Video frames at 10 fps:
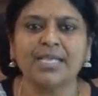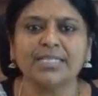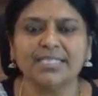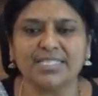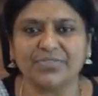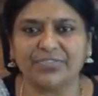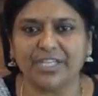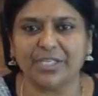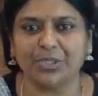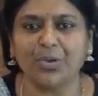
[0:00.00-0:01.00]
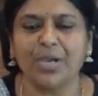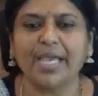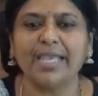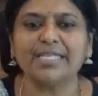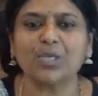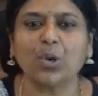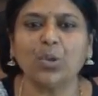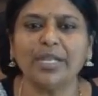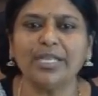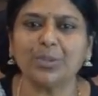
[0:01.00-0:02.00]
This video is
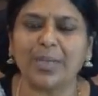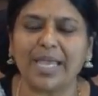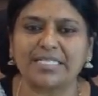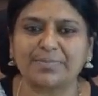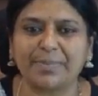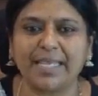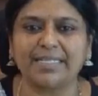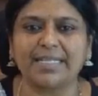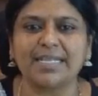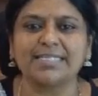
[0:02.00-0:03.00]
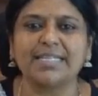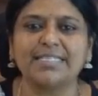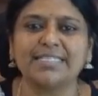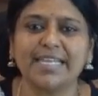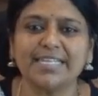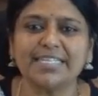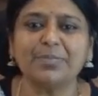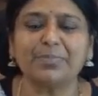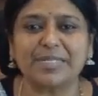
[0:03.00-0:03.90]
only to explain the general